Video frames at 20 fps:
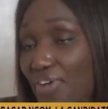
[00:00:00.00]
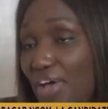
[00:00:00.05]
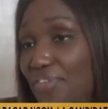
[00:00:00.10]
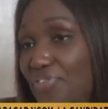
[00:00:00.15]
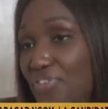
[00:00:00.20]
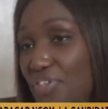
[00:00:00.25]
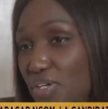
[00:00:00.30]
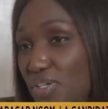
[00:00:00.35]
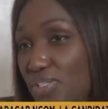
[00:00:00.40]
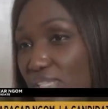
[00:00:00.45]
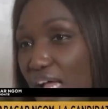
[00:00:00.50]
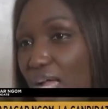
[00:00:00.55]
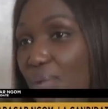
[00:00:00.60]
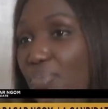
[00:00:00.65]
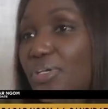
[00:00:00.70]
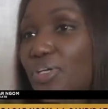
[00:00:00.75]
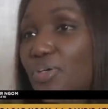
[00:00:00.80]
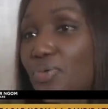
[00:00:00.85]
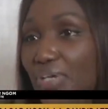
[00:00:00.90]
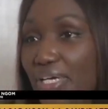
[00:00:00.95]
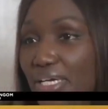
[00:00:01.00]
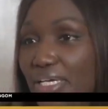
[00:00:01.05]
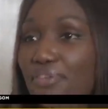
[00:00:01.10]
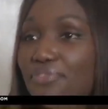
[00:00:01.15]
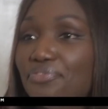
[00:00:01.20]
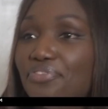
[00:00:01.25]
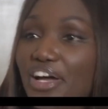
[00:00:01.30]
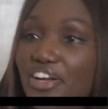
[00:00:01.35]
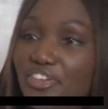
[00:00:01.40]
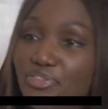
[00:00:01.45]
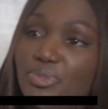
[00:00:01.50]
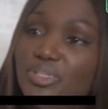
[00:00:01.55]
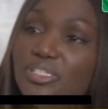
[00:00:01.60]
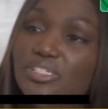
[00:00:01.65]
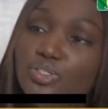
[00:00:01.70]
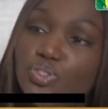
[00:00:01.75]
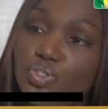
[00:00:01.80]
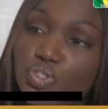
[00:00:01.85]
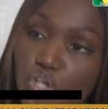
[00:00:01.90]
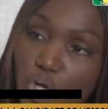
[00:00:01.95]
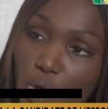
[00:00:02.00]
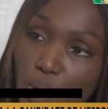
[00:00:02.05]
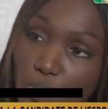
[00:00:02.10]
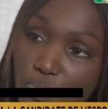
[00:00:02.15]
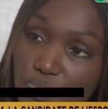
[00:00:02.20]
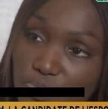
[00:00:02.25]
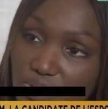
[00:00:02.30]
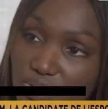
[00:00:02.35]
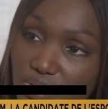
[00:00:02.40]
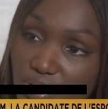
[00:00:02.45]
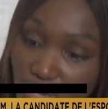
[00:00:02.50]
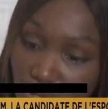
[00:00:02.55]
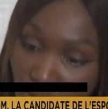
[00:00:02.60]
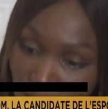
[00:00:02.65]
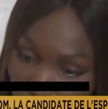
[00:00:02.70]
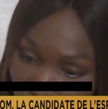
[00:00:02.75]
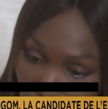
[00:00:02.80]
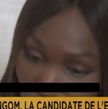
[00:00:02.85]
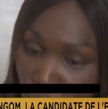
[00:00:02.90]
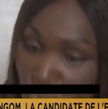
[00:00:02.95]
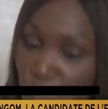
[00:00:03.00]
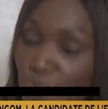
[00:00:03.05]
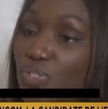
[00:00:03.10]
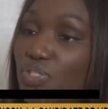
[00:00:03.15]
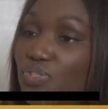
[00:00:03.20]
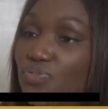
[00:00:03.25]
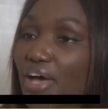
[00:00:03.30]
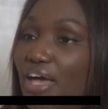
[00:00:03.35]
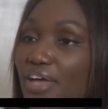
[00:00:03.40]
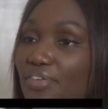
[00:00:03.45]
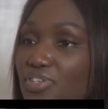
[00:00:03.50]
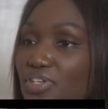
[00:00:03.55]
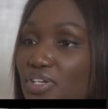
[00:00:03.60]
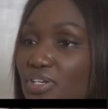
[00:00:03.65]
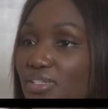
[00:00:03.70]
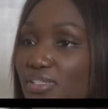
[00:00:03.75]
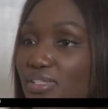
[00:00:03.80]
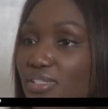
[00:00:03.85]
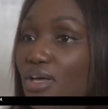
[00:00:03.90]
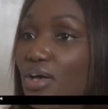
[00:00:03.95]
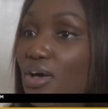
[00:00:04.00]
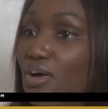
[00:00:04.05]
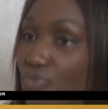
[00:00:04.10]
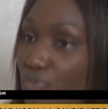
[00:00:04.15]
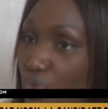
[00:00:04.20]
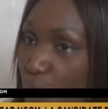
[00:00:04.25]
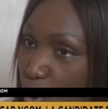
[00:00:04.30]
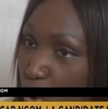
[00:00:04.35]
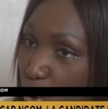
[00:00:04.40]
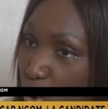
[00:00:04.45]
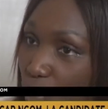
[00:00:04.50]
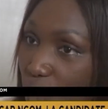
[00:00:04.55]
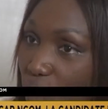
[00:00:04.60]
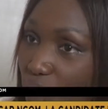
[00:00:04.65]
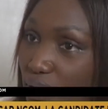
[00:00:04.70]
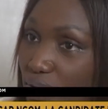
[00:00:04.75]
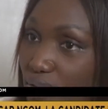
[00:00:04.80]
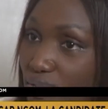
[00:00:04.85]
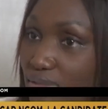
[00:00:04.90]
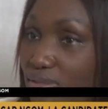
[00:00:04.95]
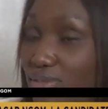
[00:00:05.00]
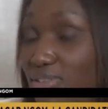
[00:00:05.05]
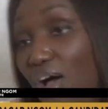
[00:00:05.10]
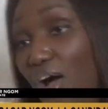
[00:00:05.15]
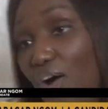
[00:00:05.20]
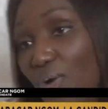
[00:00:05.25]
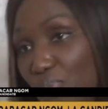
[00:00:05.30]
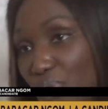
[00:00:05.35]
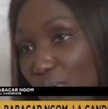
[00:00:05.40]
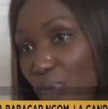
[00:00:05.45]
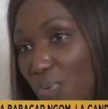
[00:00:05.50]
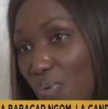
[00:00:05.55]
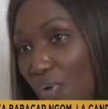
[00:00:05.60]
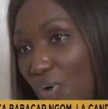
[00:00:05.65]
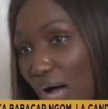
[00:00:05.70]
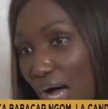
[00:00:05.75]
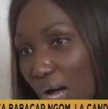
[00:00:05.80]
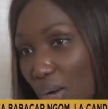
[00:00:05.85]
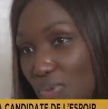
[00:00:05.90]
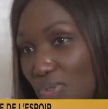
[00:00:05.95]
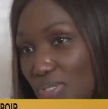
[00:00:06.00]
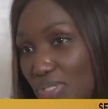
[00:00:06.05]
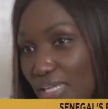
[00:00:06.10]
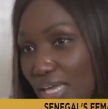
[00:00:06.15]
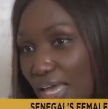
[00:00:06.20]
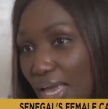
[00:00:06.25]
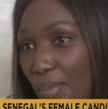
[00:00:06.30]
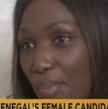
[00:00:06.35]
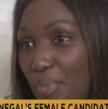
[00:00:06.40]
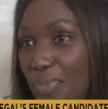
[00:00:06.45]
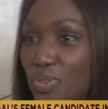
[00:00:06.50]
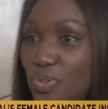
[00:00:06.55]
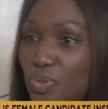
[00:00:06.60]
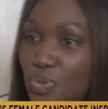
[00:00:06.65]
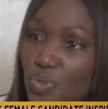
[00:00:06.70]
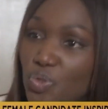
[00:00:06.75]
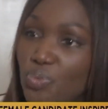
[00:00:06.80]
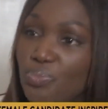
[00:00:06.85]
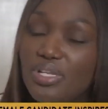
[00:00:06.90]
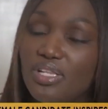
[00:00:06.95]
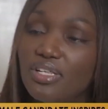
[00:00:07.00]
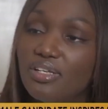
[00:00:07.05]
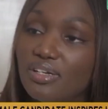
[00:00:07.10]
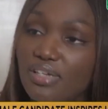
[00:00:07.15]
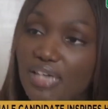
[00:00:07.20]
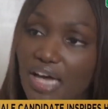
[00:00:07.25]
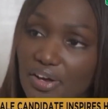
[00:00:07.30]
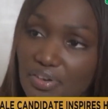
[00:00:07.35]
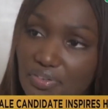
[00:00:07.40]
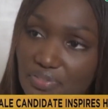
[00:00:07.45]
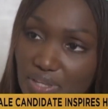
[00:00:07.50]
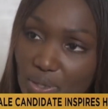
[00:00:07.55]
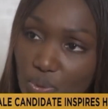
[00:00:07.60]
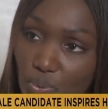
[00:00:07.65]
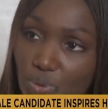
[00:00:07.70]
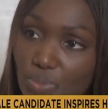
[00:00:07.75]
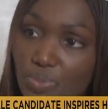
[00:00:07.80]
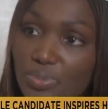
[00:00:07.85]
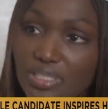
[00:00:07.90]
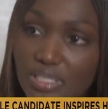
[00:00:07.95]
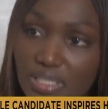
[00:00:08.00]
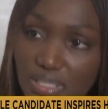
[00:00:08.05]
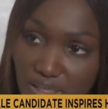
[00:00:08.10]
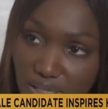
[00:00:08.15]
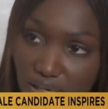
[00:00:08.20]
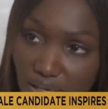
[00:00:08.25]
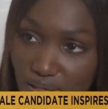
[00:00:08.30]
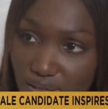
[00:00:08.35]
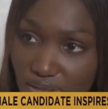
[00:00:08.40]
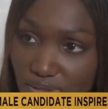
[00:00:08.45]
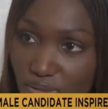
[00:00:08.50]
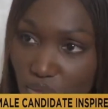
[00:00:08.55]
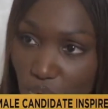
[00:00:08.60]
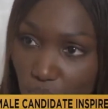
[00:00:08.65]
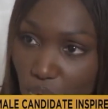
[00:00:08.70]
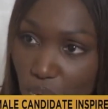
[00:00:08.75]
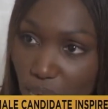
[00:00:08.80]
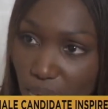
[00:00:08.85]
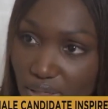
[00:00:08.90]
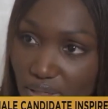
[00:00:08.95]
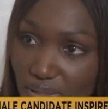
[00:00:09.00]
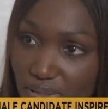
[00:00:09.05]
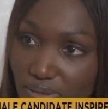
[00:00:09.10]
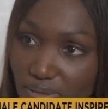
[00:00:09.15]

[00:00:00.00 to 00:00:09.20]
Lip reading: 5 years, I'll be creating 5 million jobs for those 5 years for all young people, I would say, but 2 million out of them will be dedicated to women.